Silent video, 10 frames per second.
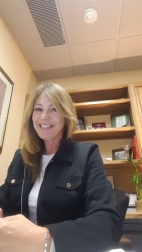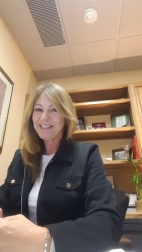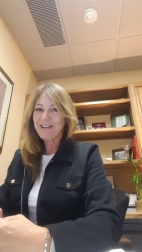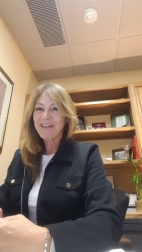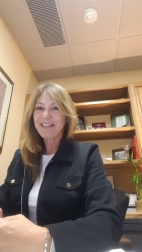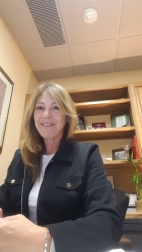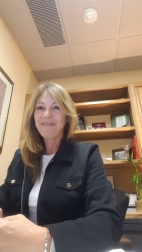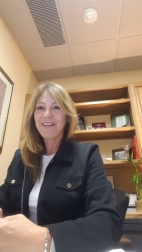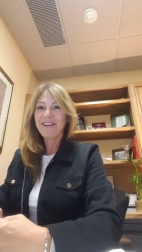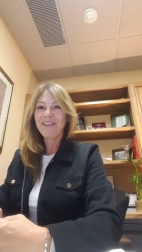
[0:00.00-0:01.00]
starting to
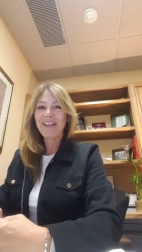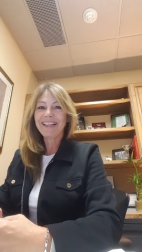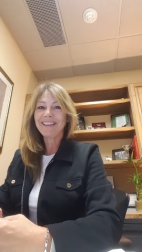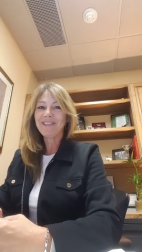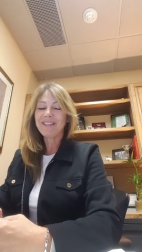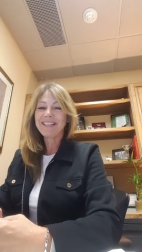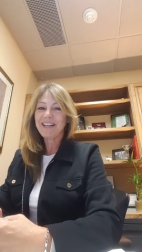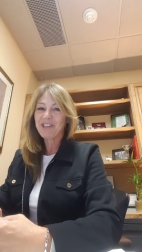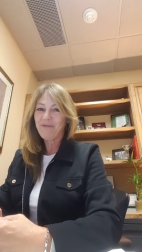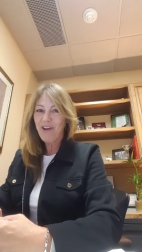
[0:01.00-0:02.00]
feel like there's a
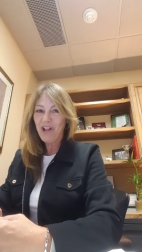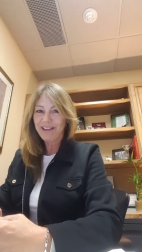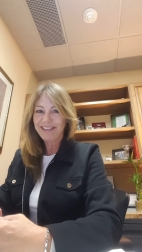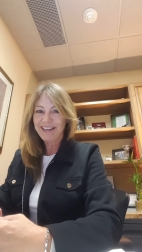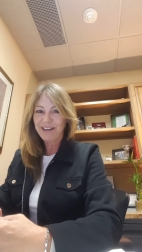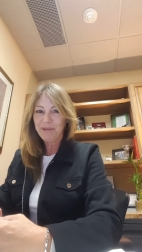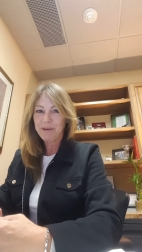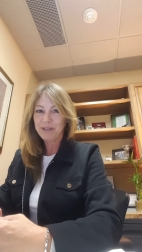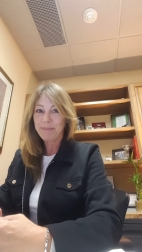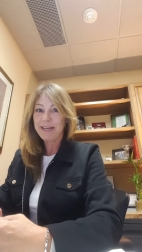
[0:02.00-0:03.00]
touch of fall in the air,
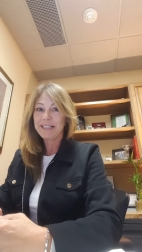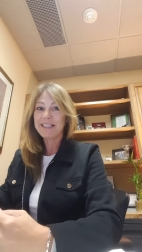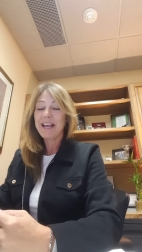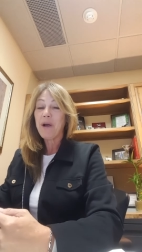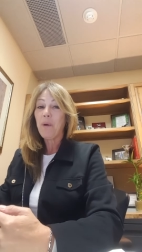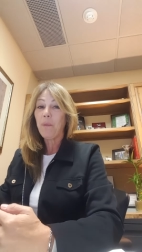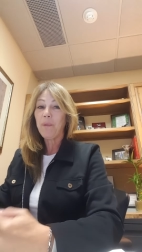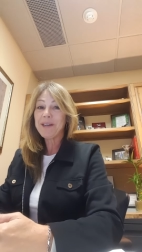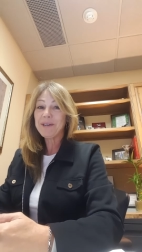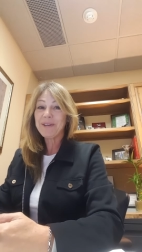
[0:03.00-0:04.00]
which means
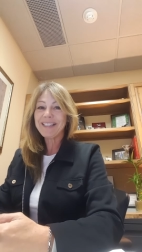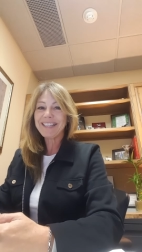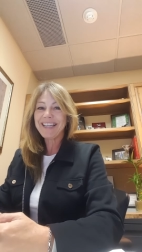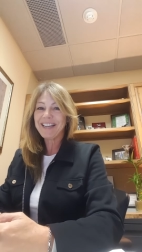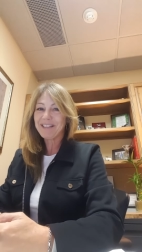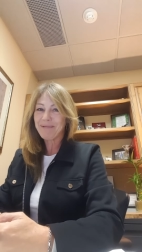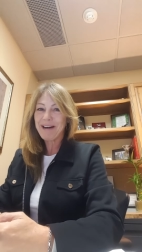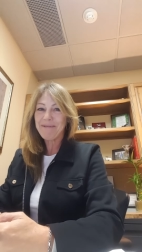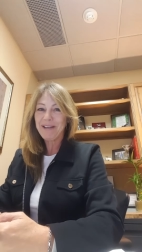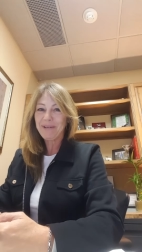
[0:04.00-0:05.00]
winter and skiing's
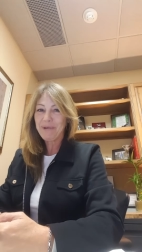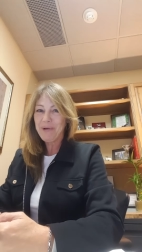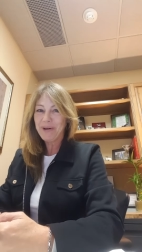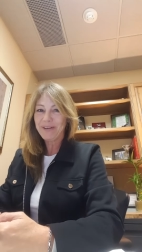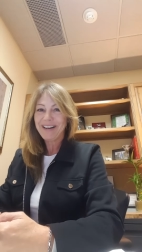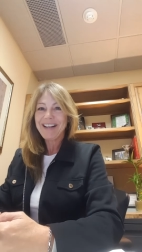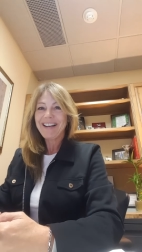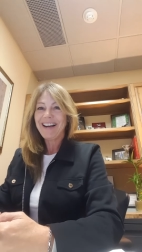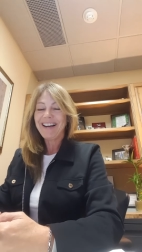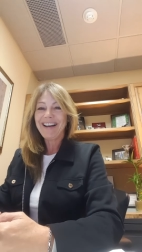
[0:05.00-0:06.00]
right around the corner.
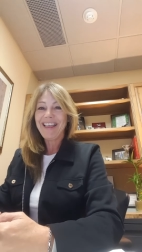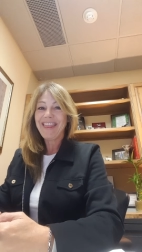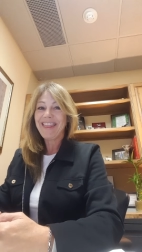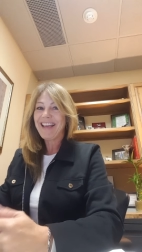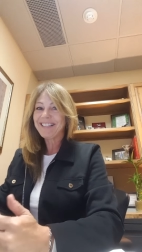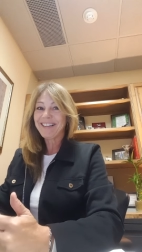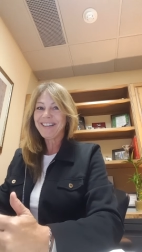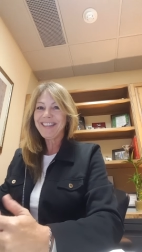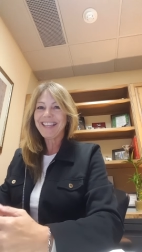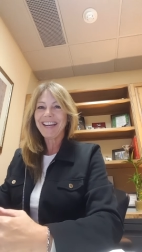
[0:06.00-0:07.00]
Uh, that's a
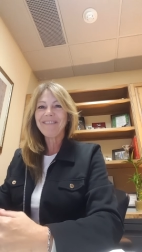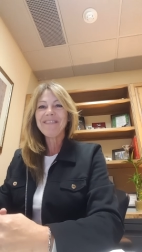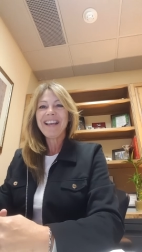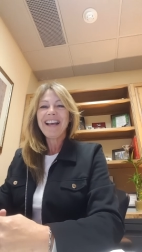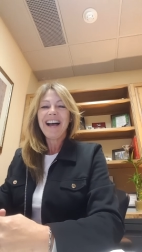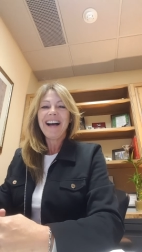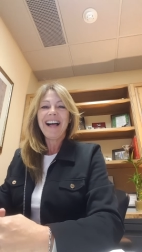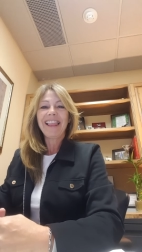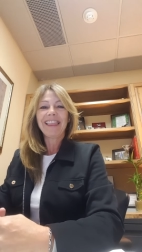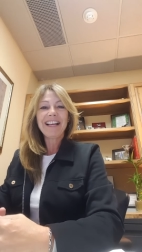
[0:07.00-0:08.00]
good thing.
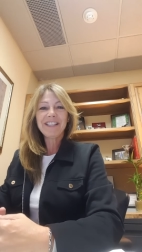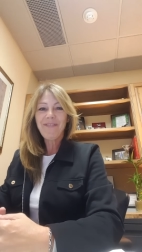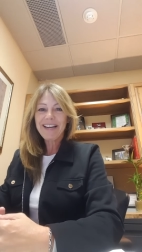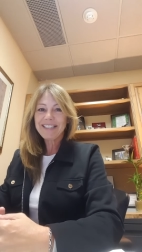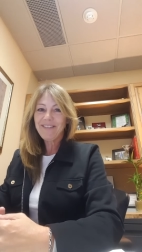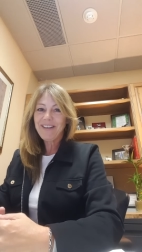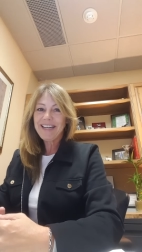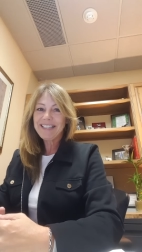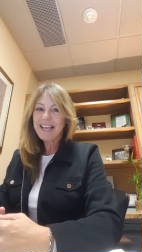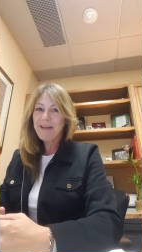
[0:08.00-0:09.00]
Uh, lots of
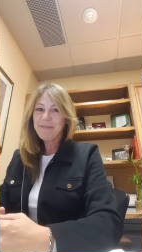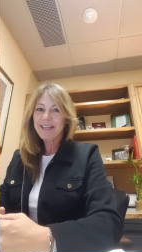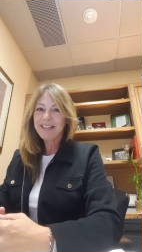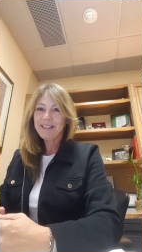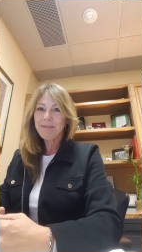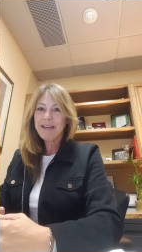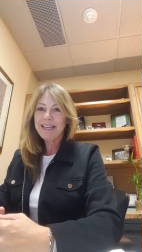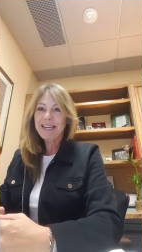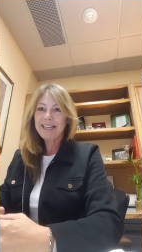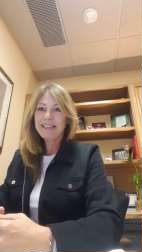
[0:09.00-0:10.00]
activities happening this
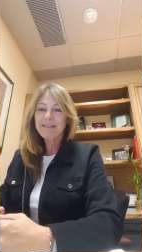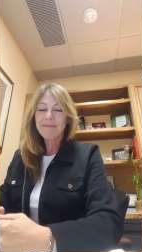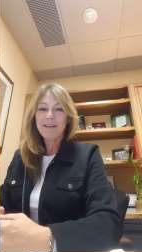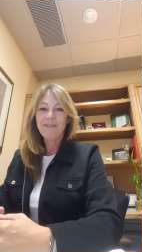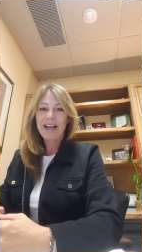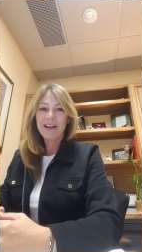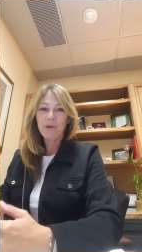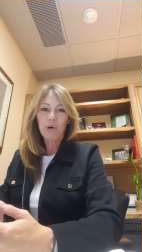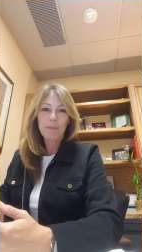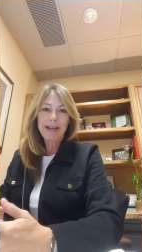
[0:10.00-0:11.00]
weekend. We've
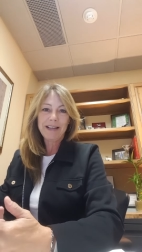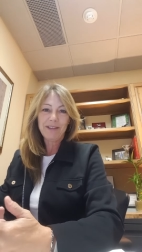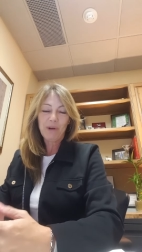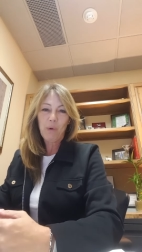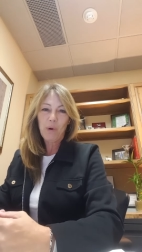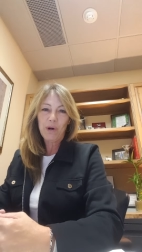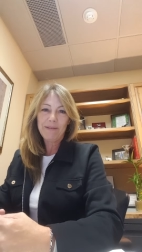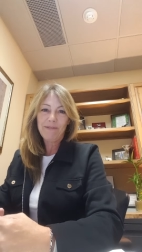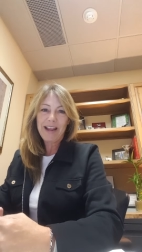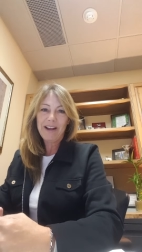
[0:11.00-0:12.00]
got Gourmet on the Gore
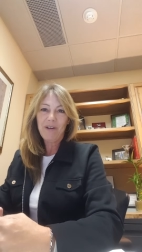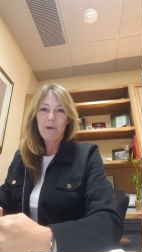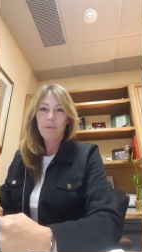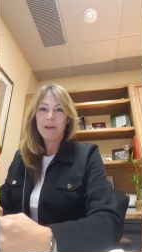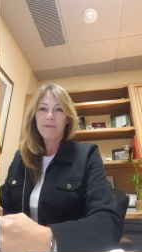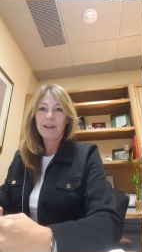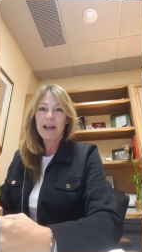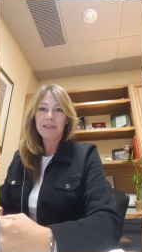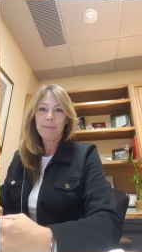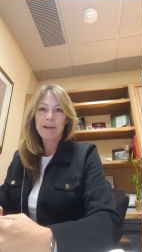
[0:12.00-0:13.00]
in Vail. We've
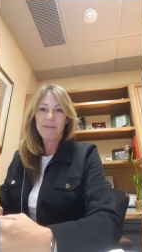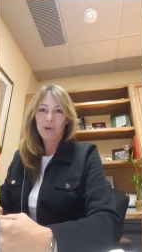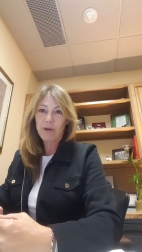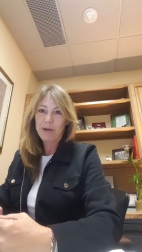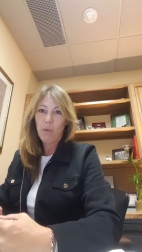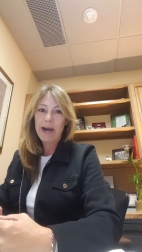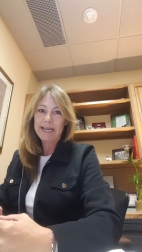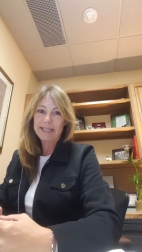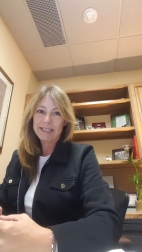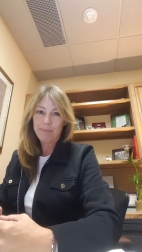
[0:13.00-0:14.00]
got the Beaver Creek
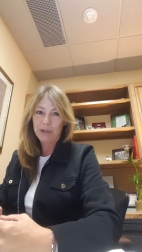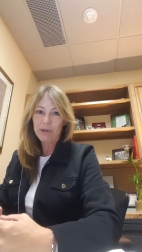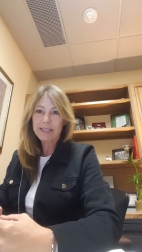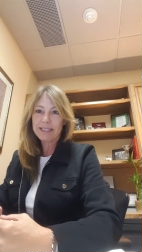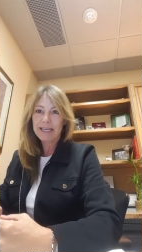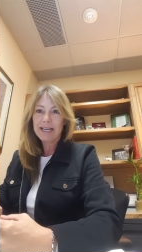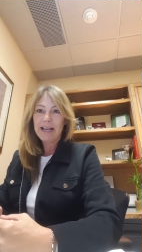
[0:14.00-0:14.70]
Wine and Spirits